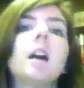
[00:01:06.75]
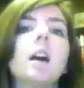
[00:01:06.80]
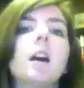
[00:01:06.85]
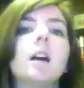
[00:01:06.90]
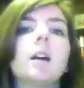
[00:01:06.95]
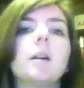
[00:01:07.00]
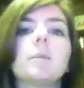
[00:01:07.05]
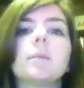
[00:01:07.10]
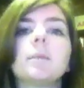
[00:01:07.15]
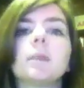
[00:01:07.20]

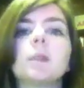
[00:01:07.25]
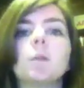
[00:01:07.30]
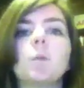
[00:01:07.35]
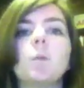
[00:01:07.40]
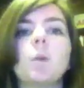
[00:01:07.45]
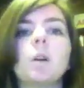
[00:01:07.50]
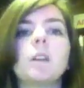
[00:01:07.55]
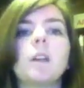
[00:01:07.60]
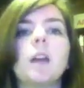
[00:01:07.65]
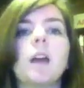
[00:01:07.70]
The
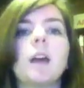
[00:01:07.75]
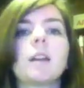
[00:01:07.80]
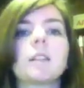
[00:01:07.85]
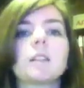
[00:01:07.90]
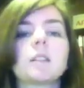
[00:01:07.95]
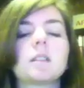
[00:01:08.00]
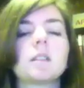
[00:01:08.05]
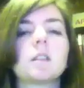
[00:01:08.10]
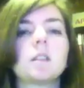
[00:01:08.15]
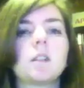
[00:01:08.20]
one
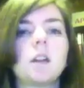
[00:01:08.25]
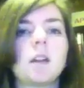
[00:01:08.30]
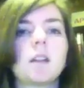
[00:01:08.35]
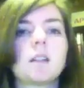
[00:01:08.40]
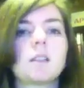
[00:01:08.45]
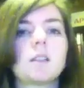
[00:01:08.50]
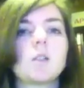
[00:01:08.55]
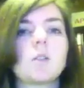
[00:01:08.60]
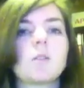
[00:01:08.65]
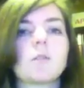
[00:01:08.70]
at
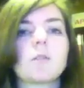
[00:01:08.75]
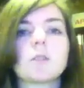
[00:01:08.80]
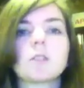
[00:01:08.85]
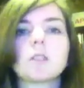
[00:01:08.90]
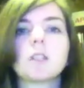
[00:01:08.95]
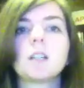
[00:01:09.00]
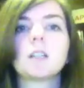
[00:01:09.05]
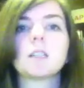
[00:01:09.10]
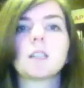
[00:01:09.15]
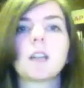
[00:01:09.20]
Huntington
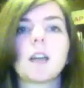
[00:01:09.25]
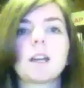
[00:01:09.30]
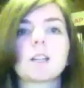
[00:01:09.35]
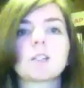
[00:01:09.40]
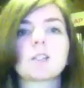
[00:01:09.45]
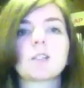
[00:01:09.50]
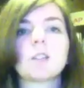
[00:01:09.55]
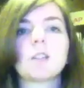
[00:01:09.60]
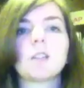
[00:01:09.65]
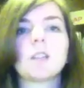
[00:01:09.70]
University is
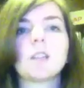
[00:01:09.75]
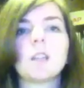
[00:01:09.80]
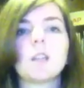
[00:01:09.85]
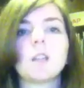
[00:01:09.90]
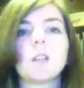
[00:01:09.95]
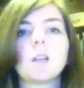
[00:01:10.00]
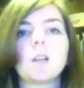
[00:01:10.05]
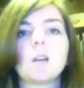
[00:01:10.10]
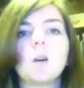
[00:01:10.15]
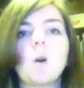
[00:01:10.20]
actually
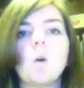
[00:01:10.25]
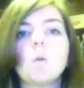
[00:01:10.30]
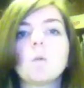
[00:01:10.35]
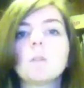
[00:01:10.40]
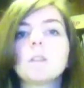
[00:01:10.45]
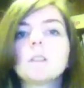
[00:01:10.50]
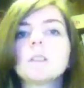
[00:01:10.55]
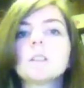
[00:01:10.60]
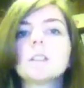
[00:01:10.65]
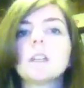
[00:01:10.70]
the
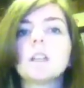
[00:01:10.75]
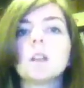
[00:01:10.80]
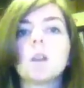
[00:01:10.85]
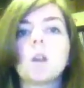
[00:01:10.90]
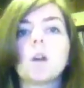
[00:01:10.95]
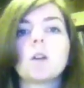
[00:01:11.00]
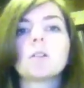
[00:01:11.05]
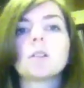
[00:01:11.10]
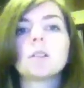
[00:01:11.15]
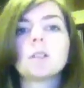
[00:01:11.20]
oldest
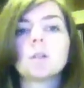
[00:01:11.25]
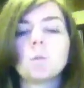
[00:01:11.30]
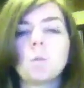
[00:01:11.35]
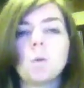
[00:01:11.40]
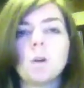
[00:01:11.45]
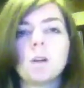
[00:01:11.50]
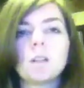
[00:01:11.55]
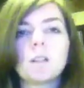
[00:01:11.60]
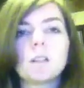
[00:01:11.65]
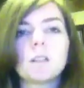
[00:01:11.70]
and largest
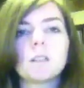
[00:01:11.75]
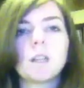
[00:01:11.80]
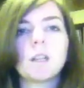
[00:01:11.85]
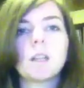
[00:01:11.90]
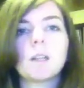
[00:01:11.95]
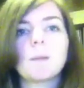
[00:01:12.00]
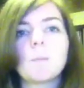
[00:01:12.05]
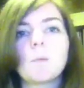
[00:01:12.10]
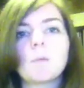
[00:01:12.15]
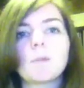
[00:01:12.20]
one,
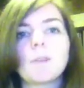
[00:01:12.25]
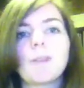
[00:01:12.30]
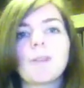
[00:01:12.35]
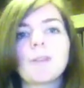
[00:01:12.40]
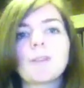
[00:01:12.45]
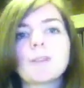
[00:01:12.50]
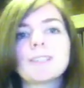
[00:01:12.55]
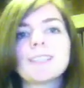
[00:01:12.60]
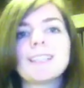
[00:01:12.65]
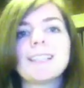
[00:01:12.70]
containing more
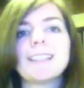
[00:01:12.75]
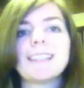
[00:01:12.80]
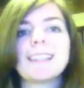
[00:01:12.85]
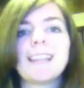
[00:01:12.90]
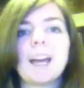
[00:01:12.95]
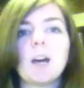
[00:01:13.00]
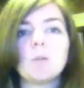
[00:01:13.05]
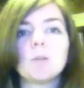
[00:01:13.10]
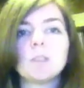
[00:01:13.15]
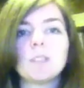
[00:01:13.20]
than
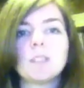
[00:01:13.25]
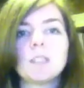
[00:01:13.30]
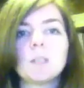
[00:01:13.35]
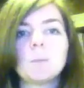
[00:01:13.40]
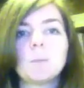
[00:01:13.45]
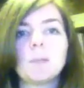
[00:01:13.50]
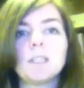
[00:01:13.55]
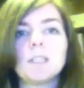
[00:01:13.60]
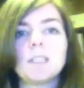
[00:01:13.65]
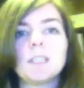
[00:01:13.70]
13,000
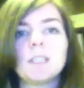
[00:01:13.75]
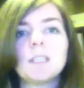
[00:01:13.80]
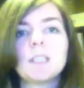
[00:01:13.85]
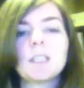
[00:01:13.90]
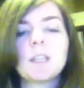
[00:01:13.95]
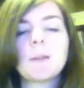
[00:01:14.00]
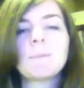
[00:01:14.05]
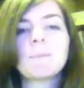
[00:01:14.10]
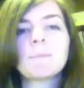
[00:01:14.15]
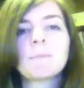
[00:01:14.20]

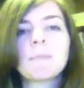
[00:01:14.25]
species.